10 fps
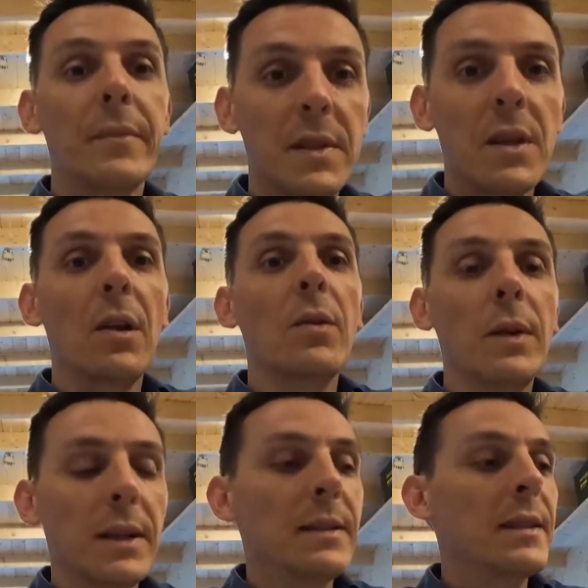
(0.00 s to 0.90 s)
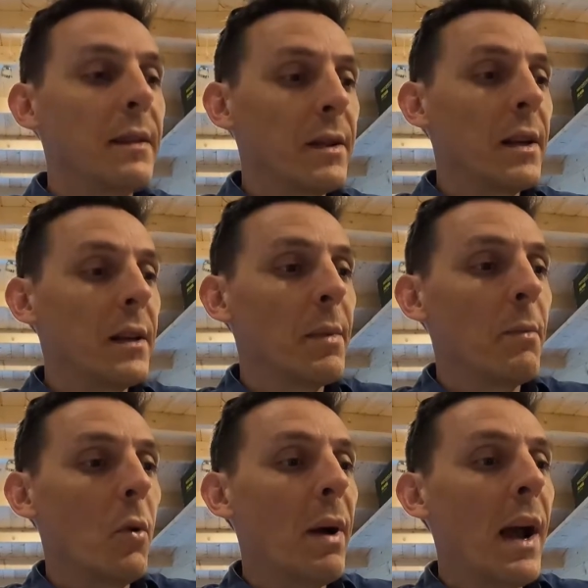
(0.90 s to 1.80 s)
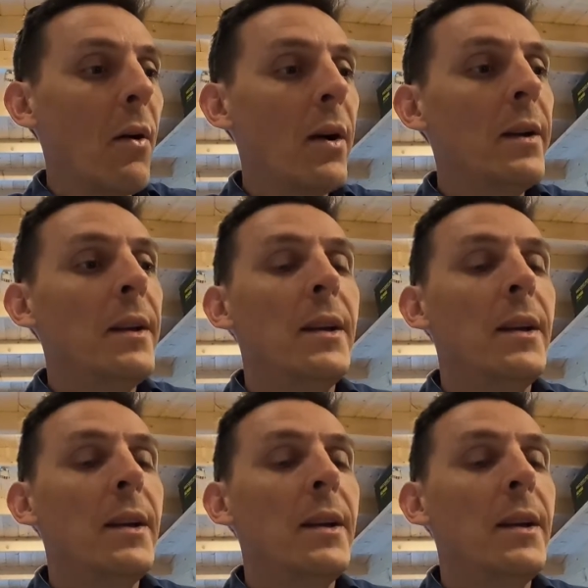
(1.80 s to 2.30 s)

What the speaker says: So it's given a little bit more power